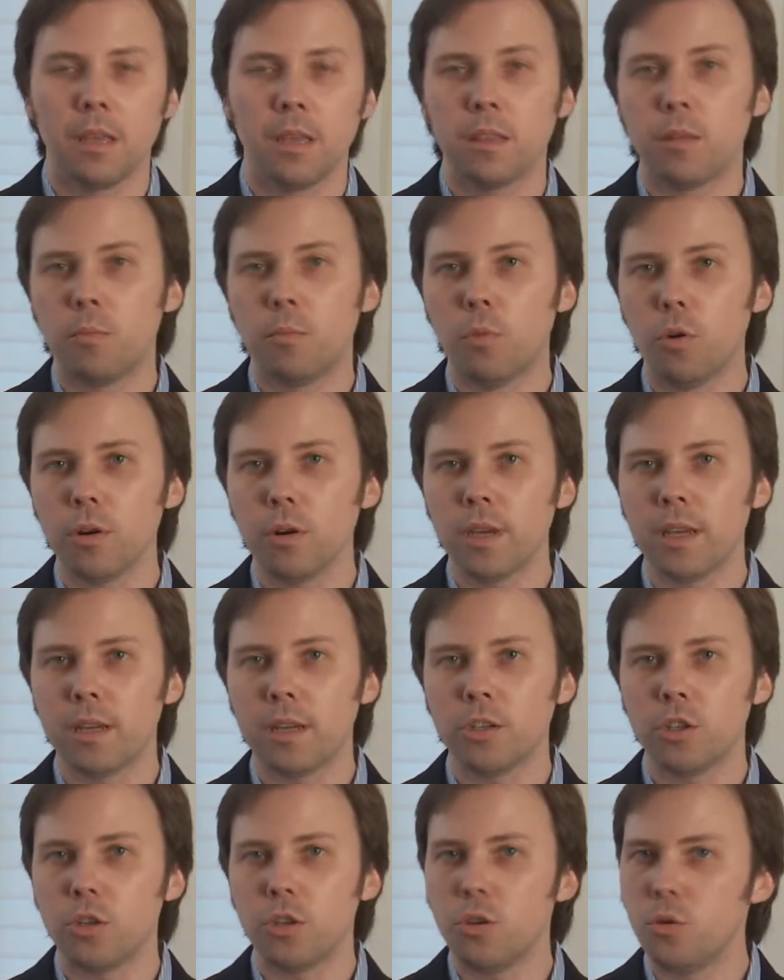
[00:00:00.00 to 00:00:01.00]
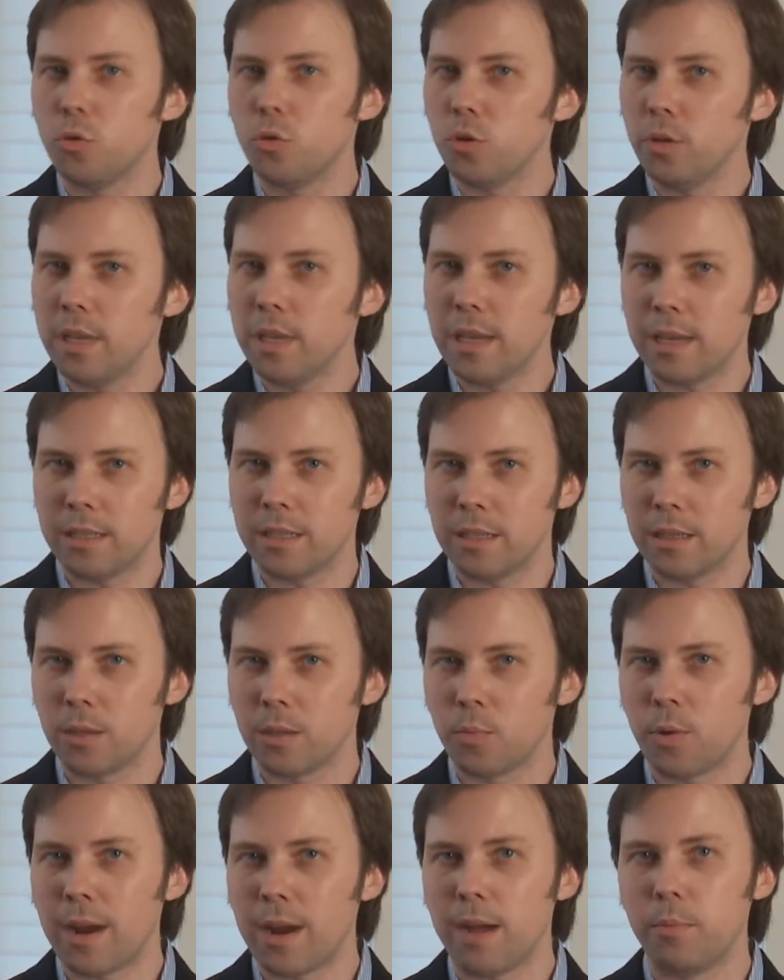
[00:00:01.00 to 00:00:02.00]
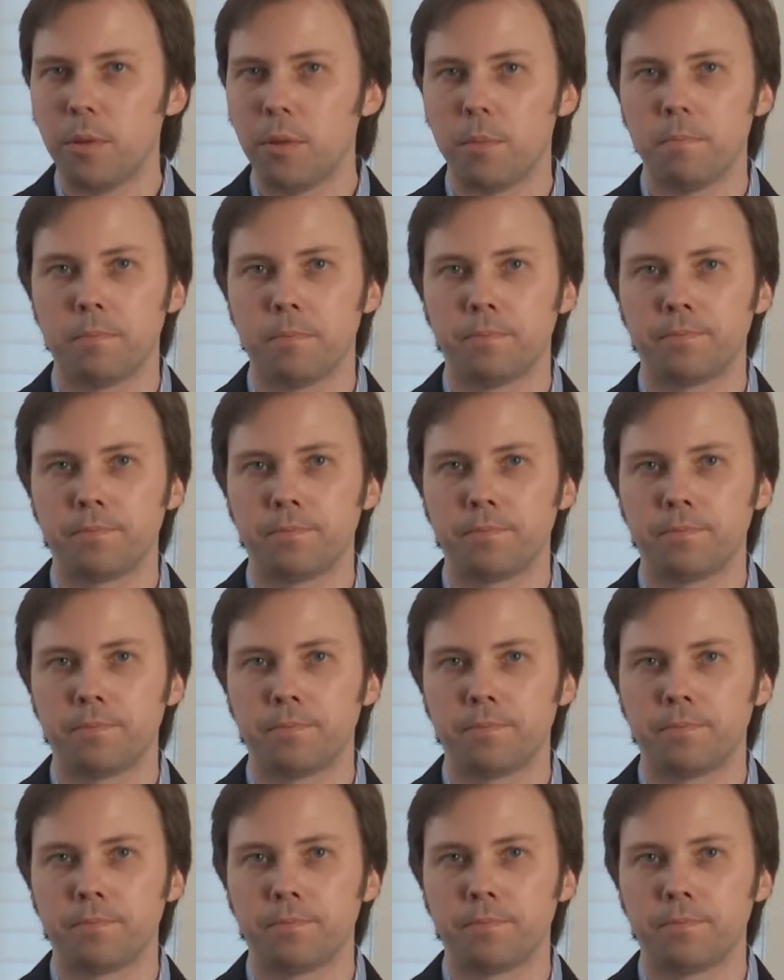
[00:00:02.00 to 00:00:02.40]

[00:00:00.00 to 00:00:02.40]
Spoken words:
The mortgage usually isn't the problem.